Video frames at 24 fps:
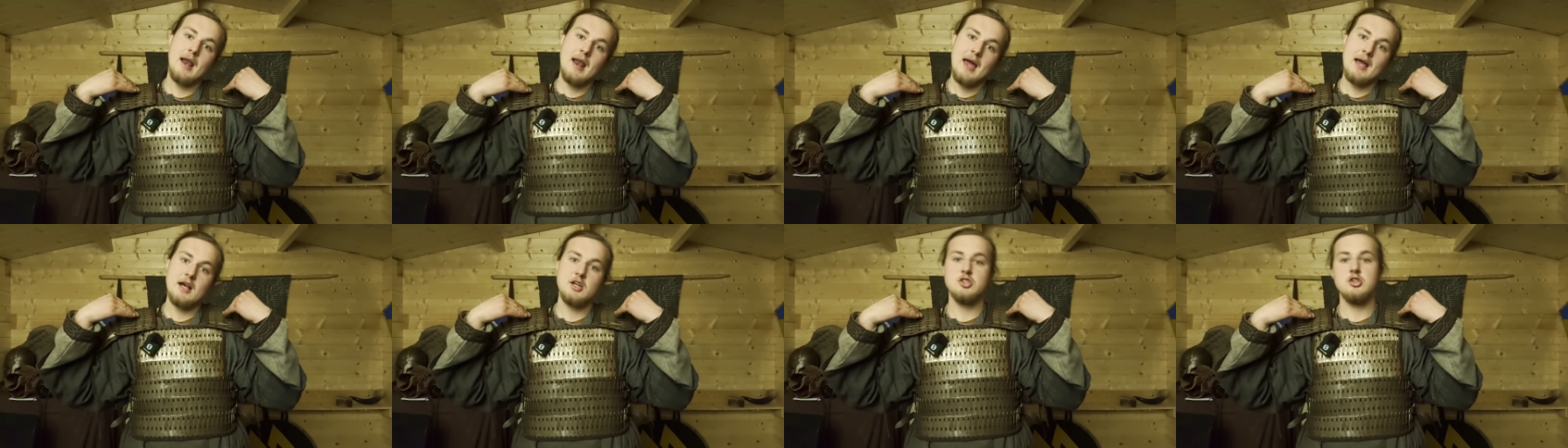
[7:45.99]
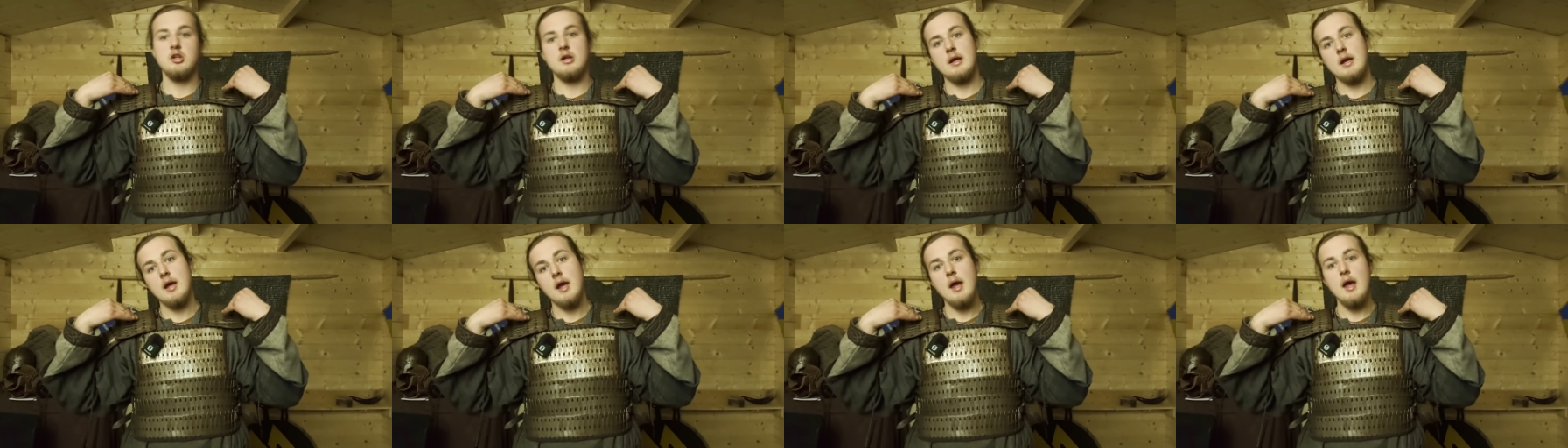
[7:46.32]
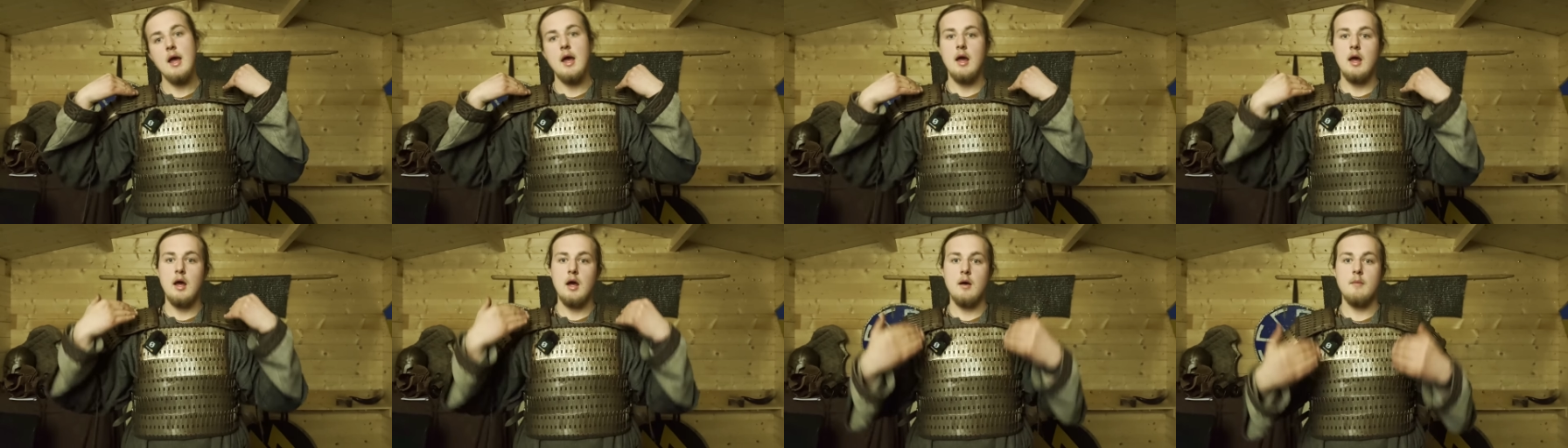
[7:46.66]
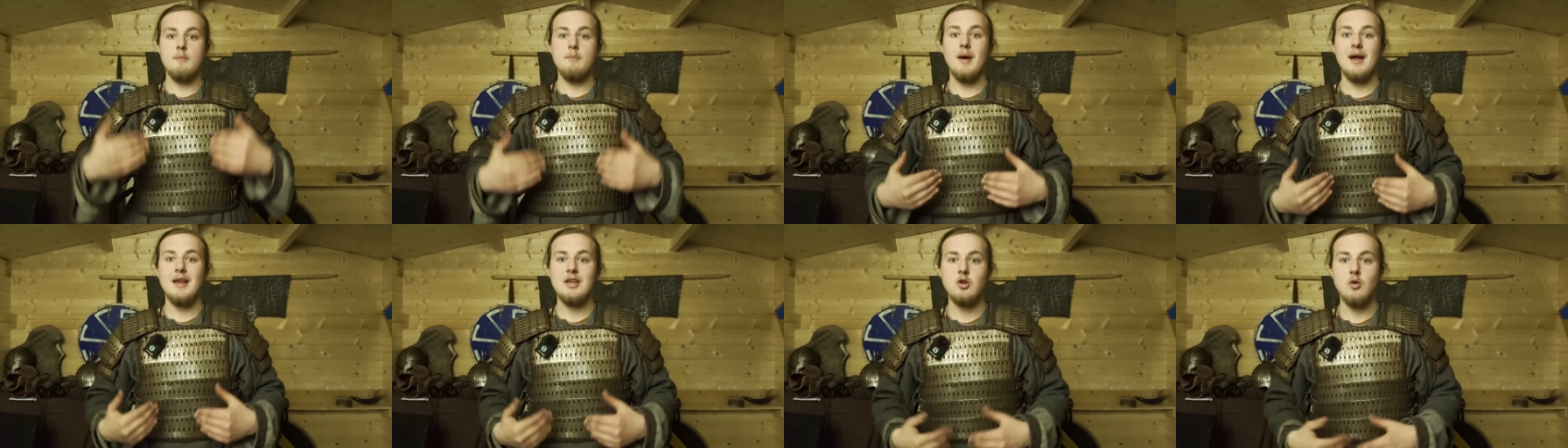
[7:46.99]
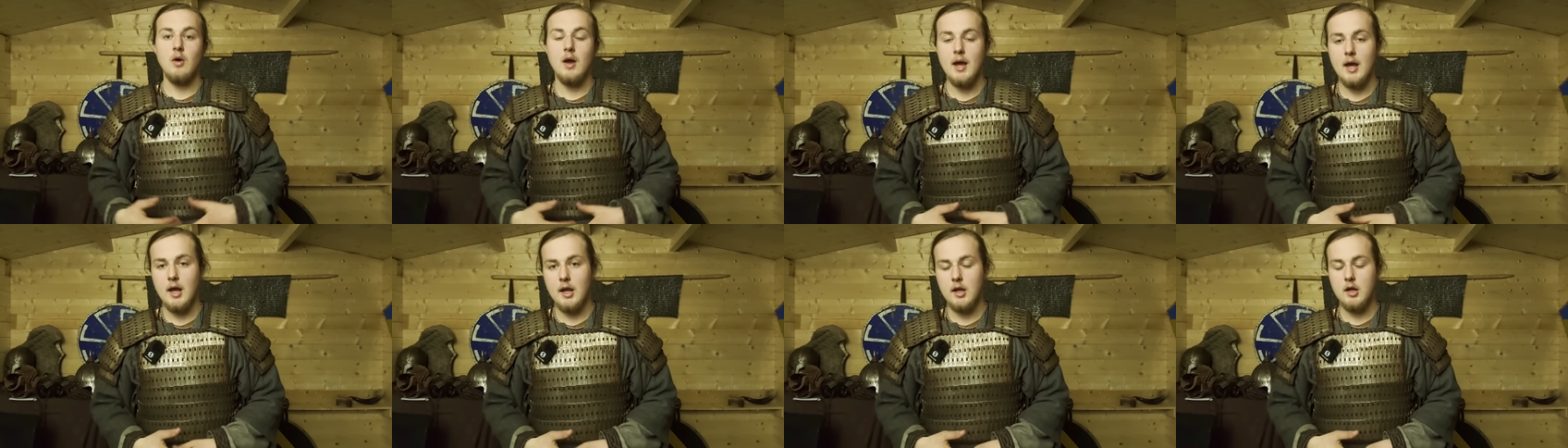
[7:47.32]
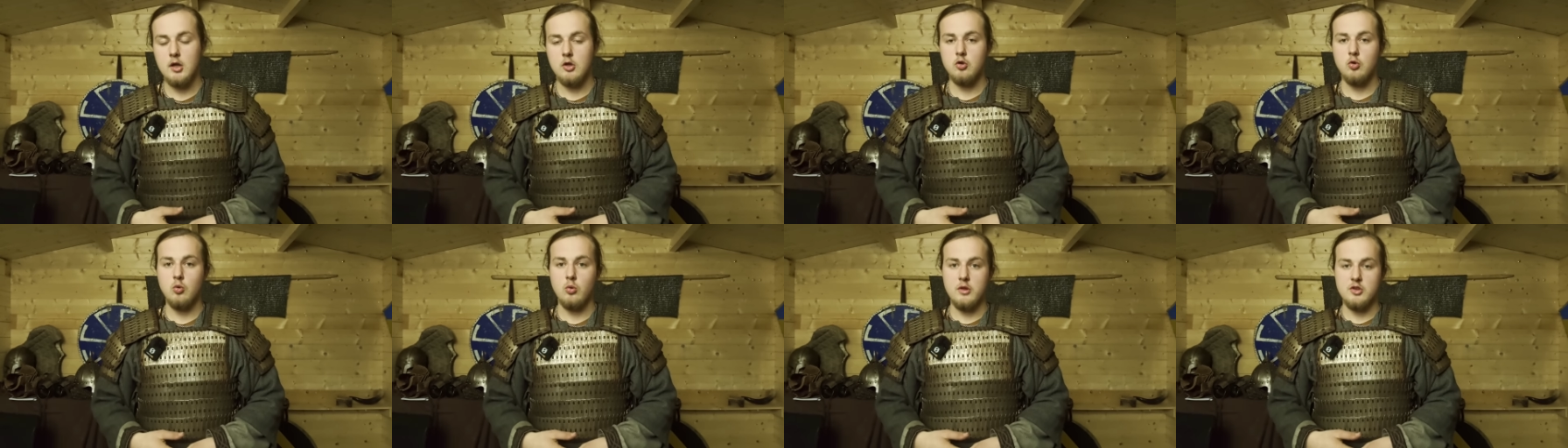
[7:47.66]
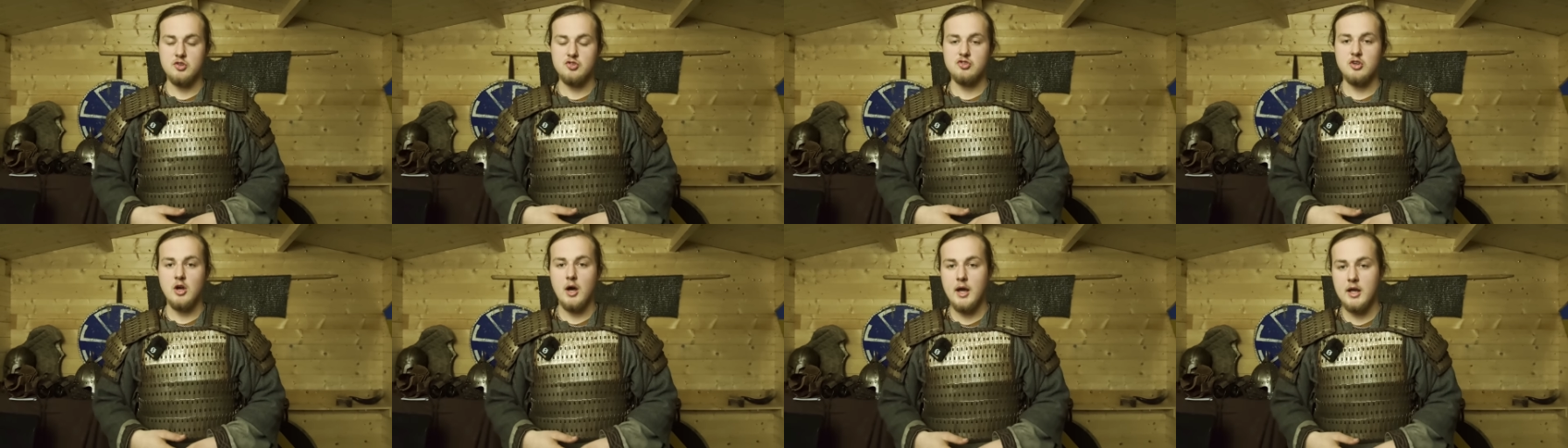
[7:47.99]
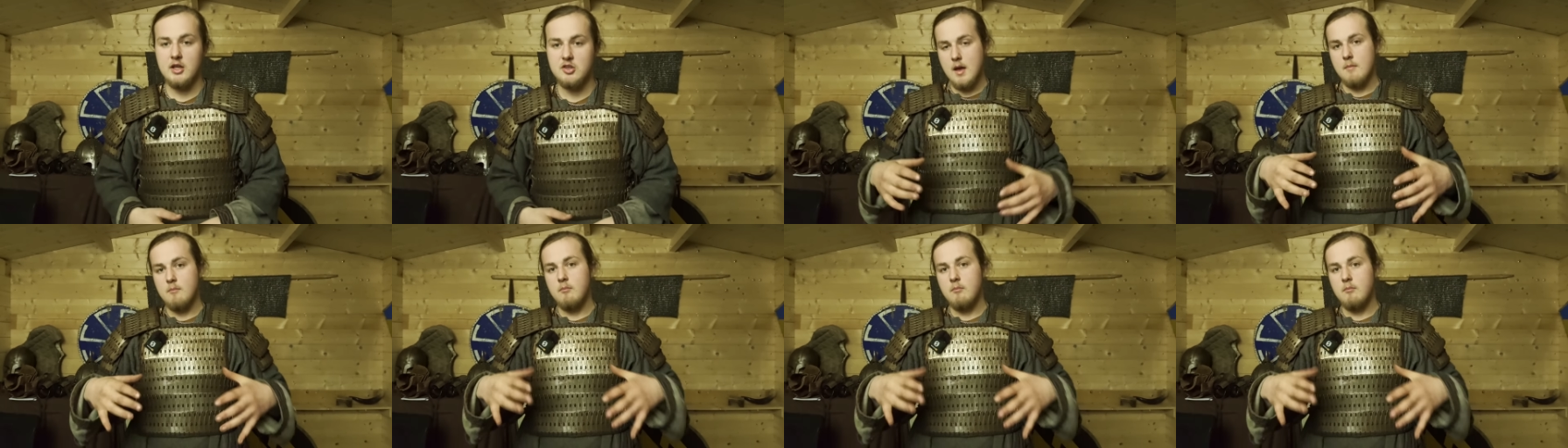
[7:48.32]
actually bend your head to the sides.